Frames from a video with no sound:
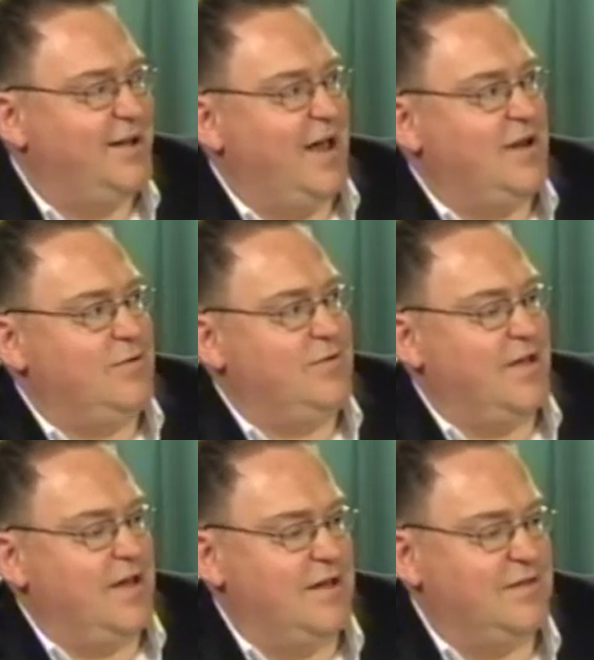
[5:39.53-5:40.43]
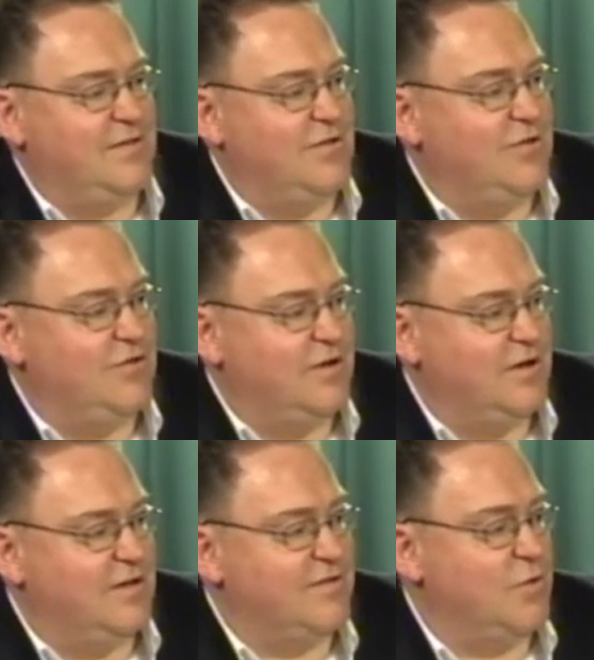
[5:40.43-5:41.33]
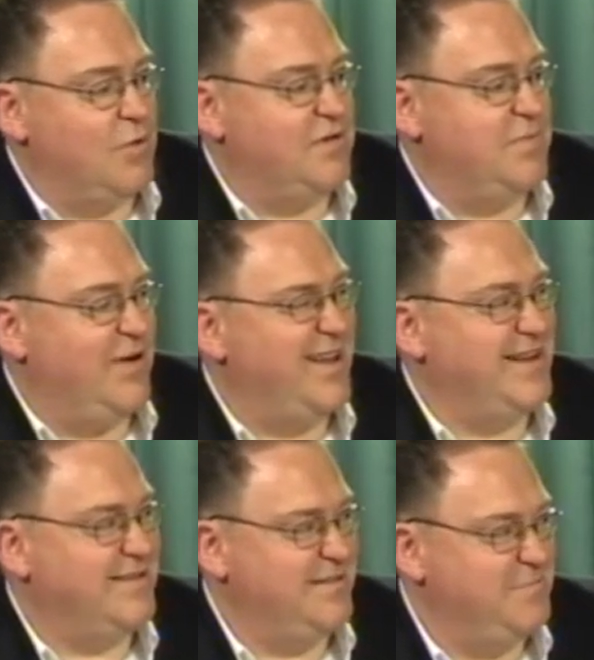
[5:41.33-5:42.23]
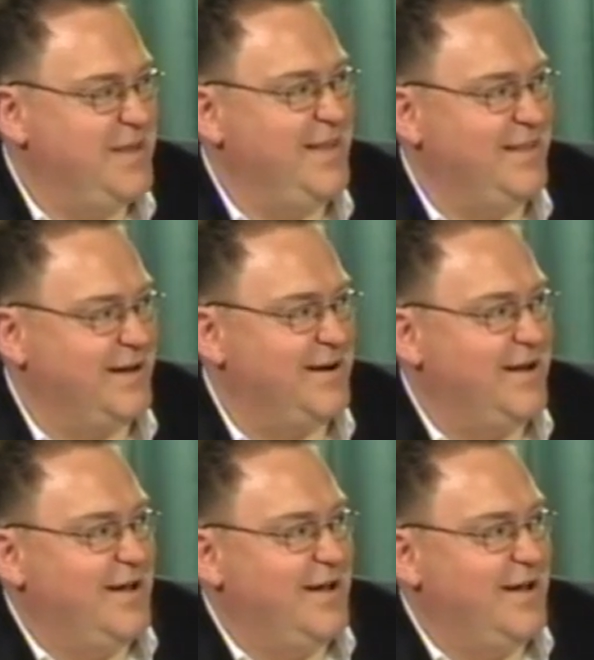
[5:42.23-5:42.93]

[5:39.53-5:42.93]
and who's at an institution and does not want to be recognised as being there,